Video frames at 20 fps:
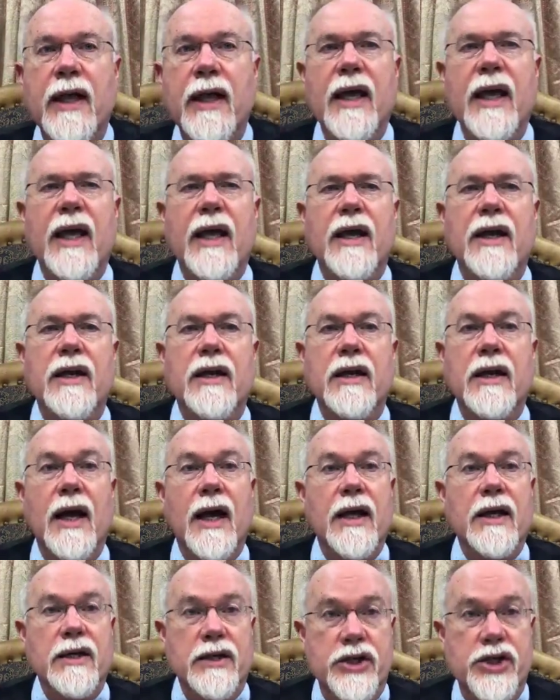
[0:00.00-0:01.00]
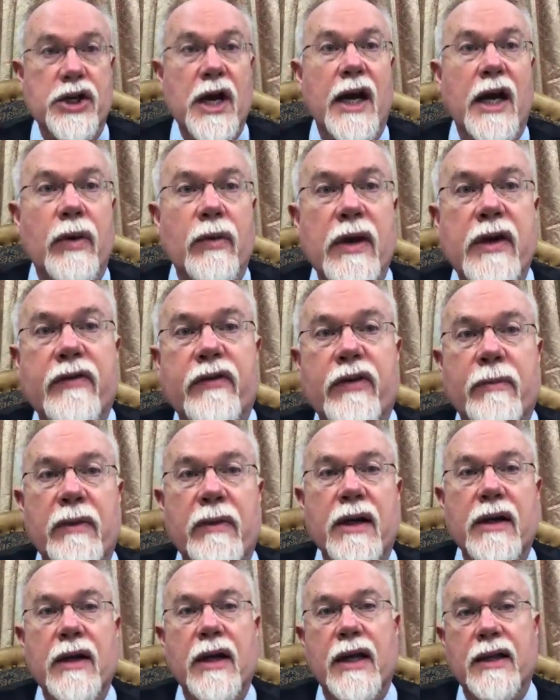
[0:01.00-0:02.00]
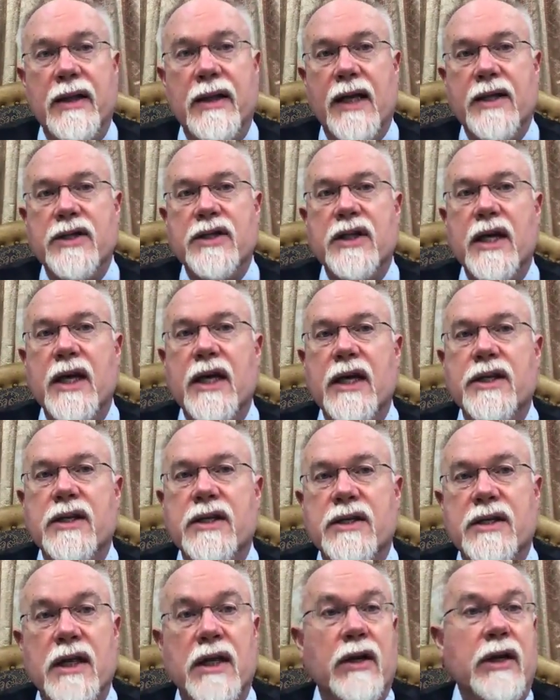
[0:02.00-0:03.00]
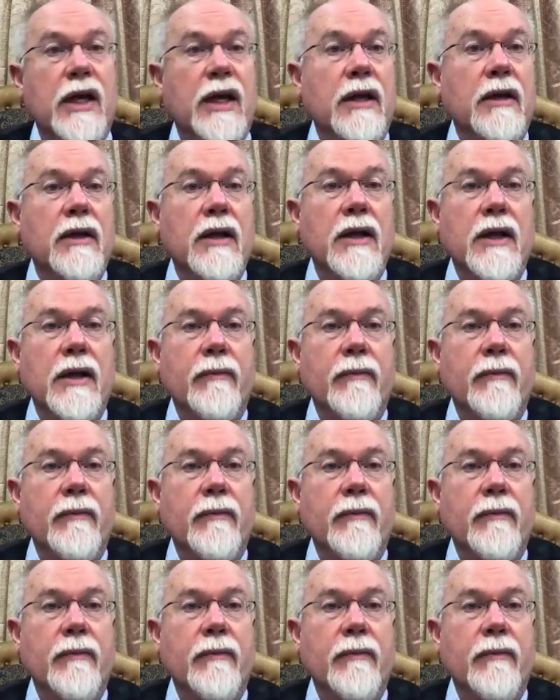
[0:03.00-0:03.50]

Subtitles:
and not shy away from it at that stage and say, okay,